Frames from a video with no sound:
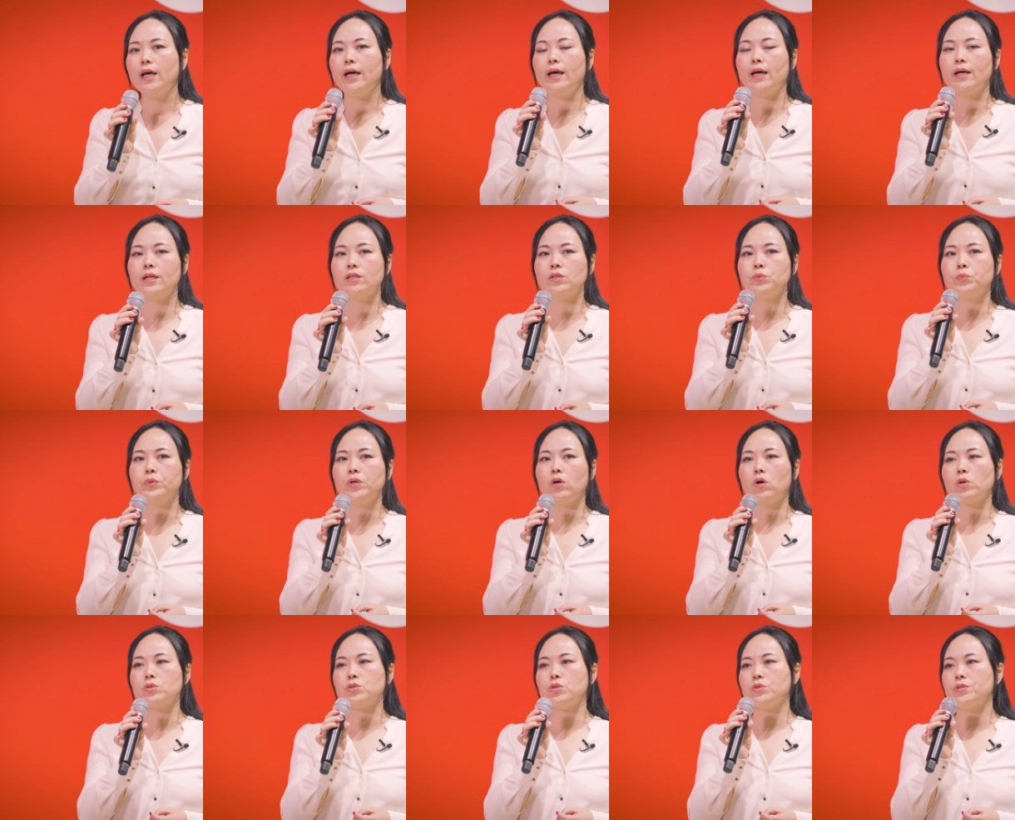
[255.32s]
and we
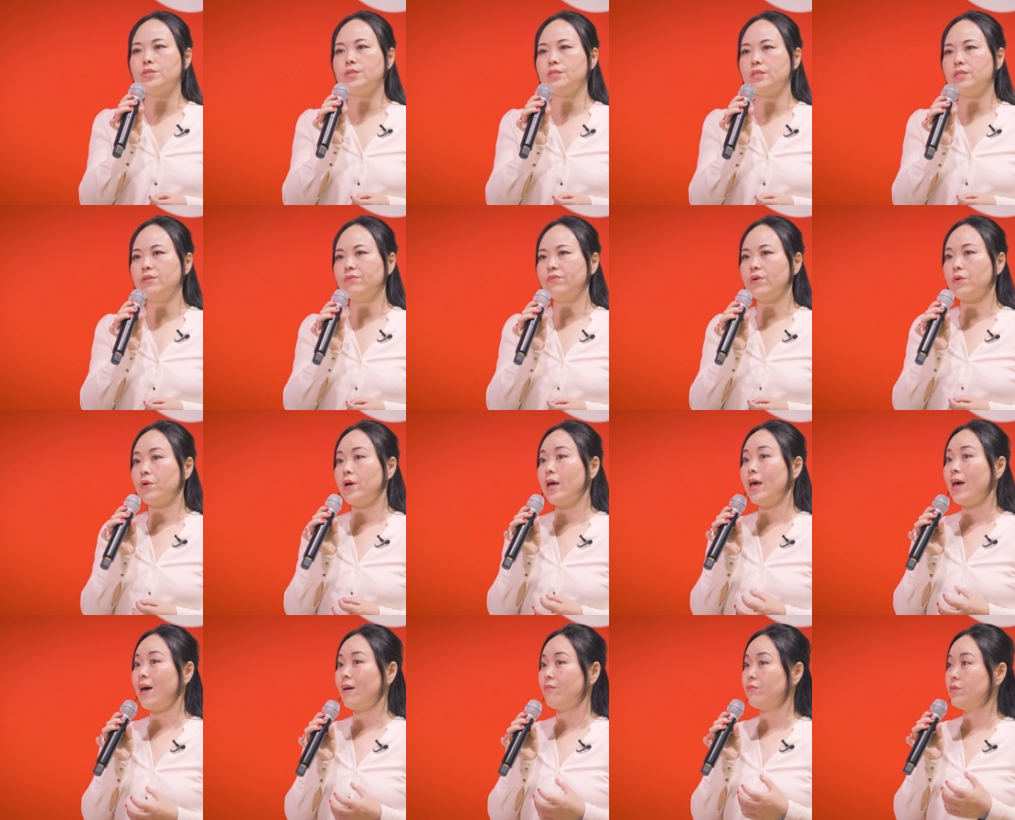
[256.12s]
also see
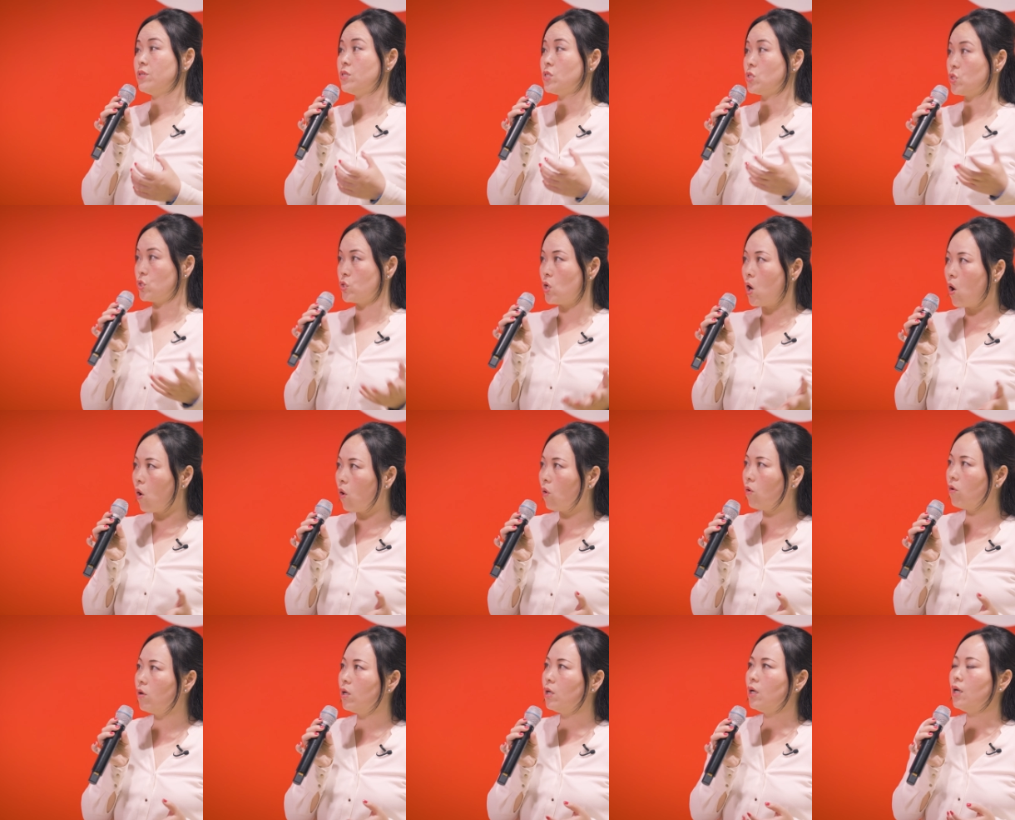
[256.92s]
very heavy
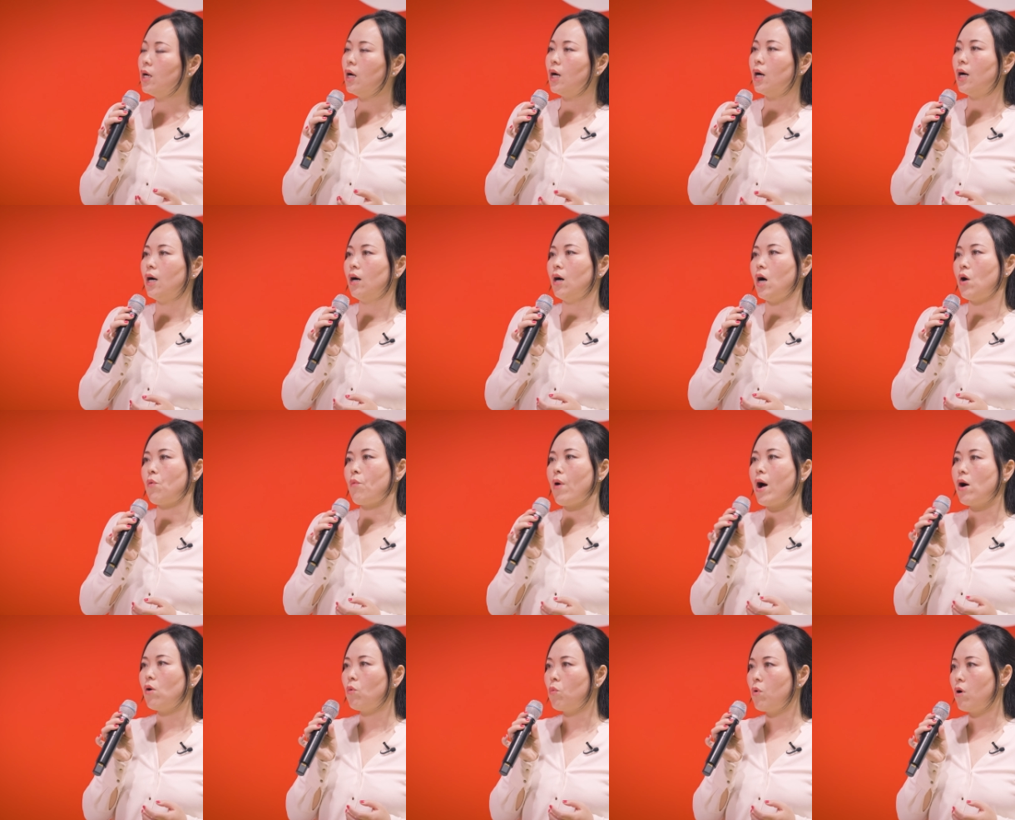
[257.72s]
snow uh,
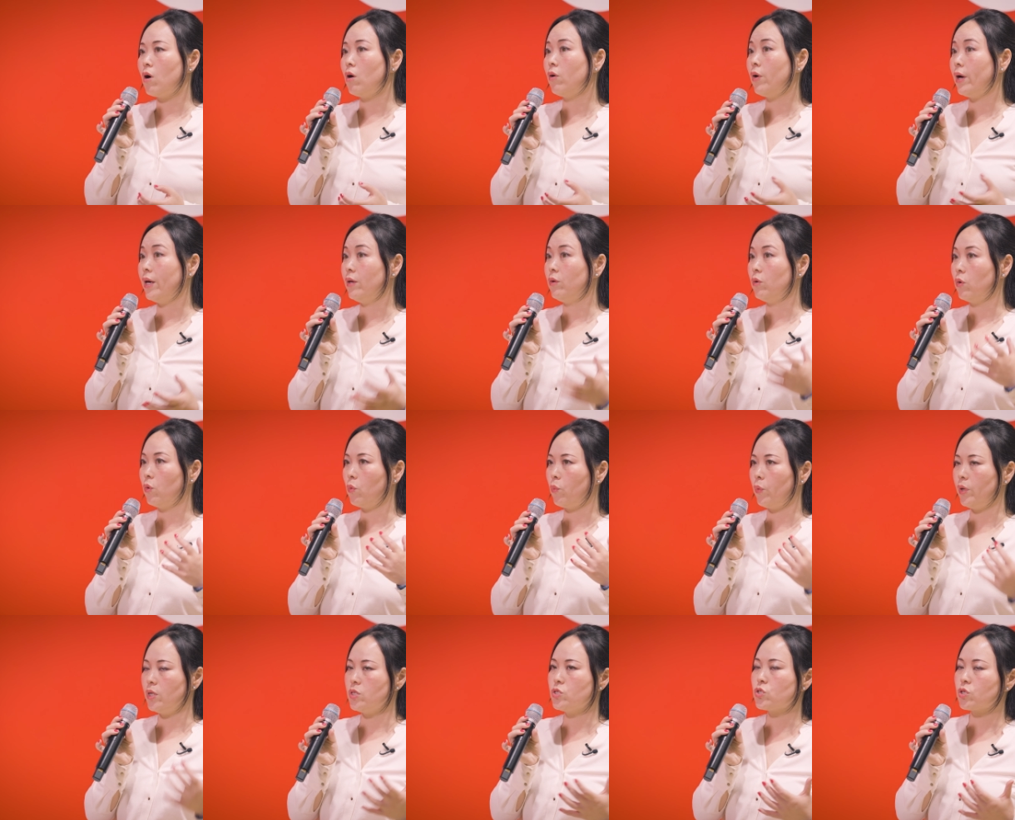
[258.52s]
around world
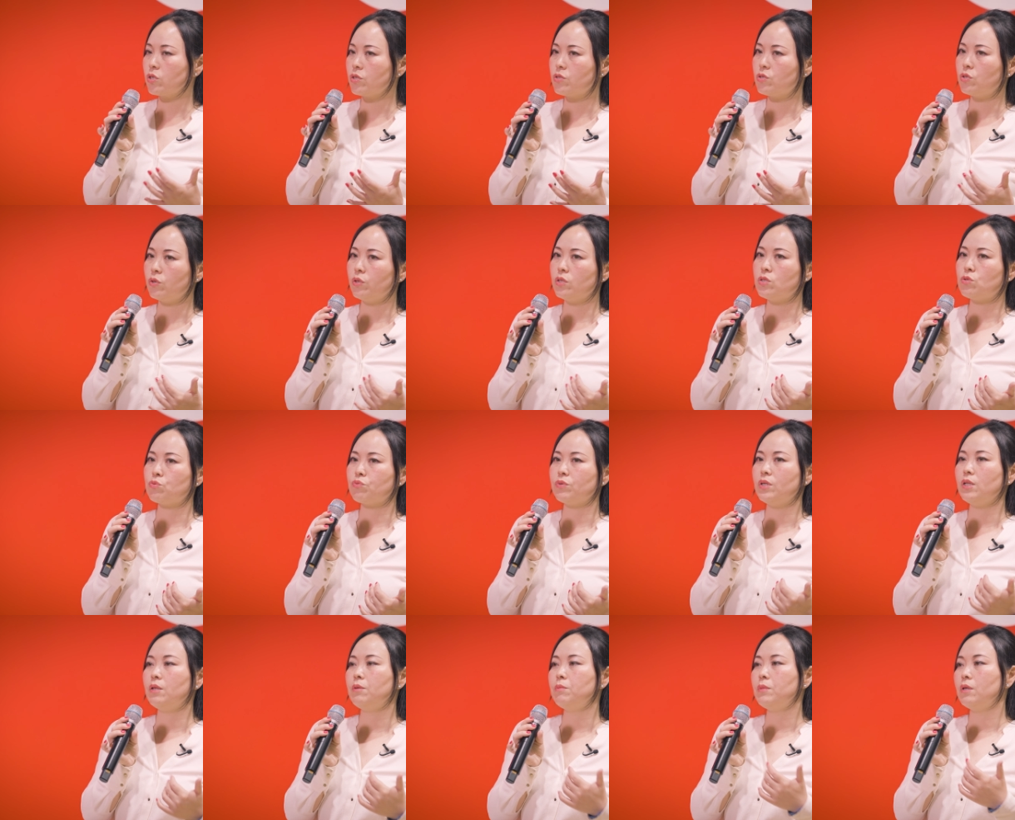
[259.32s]
in winter. So it's
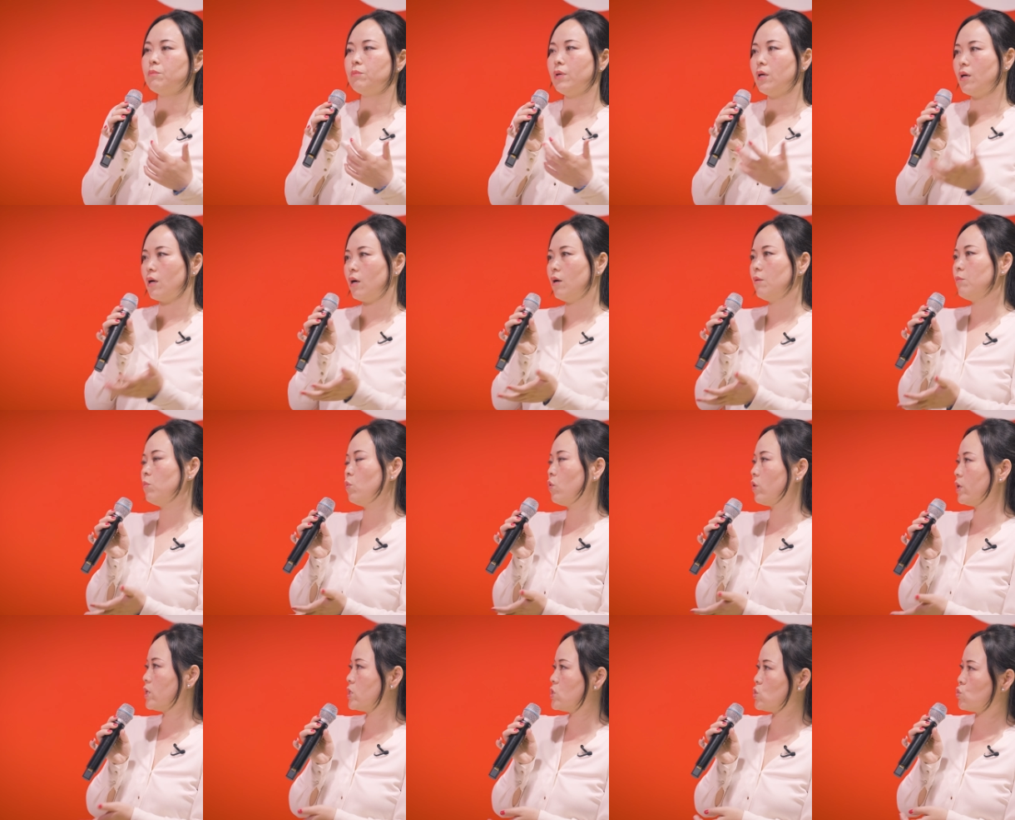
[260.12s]
really become
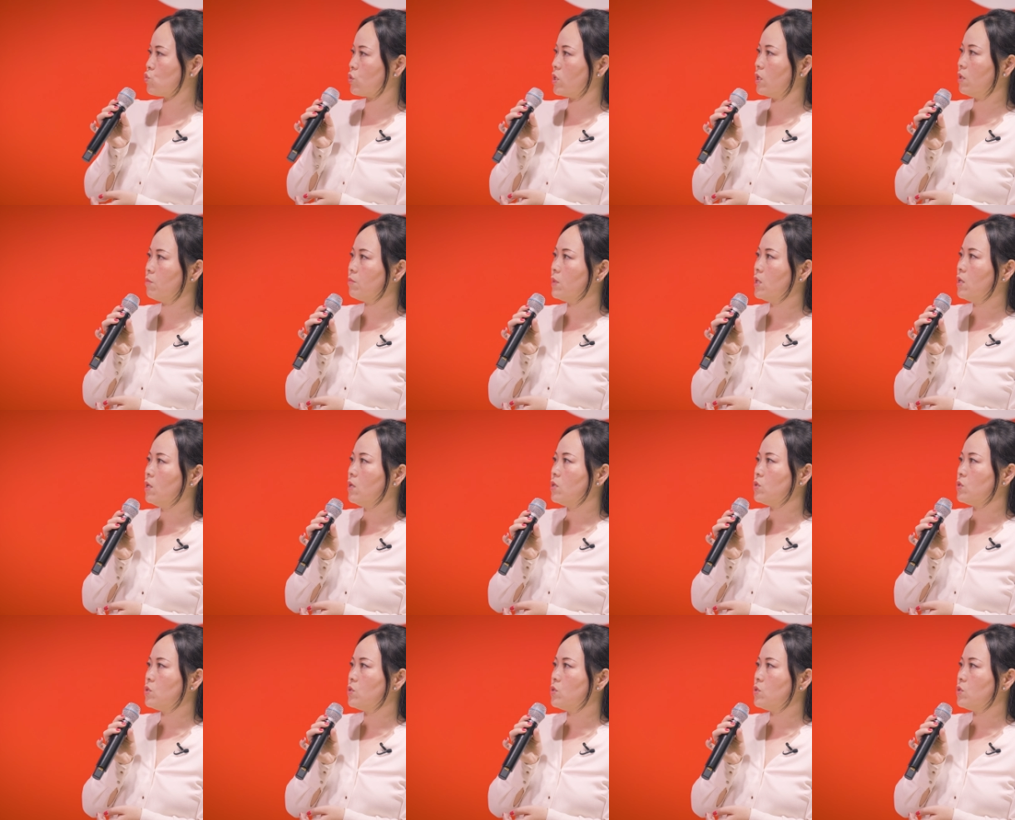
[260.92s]
more extreme.